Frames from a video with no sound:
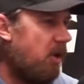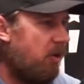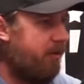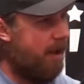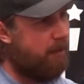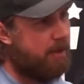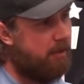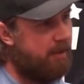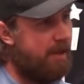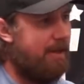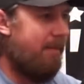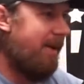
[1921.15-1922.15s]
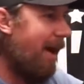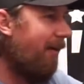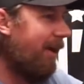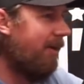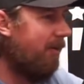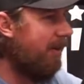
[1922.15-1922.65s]
so now I know them and
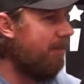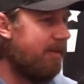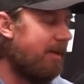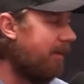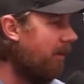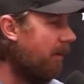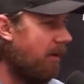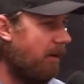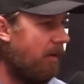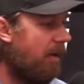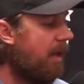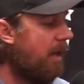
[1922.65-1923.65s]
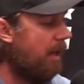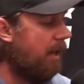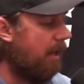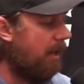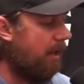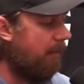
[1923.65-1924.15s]
now I know them. It's like, no.
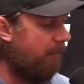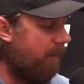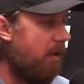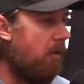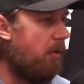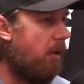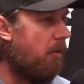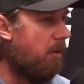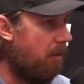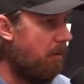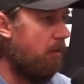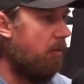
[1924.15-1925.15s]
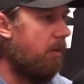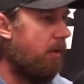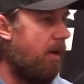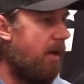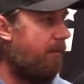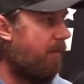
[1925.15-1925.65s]
If they don't know you,
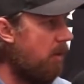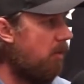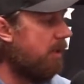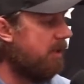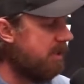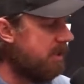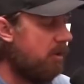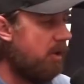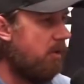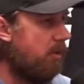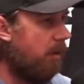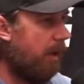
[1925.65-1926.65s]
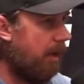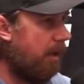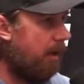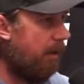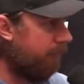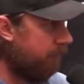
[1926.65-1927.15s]
if they don't consider you like
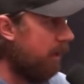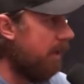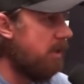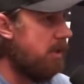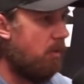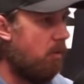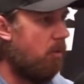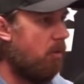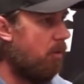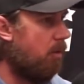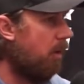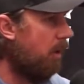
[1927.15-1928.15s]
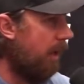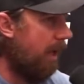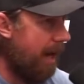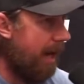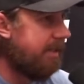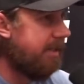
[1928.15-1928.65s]
a friend or
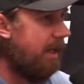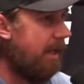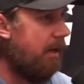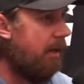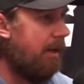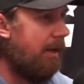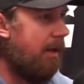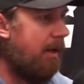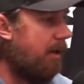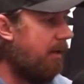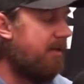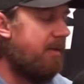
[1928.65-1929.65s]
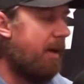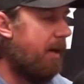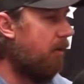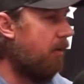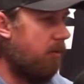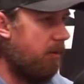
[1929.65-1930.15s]
an asset, it doesn't
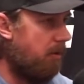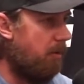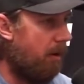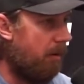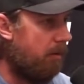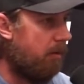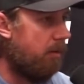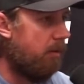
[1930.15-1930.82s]
matter who you know.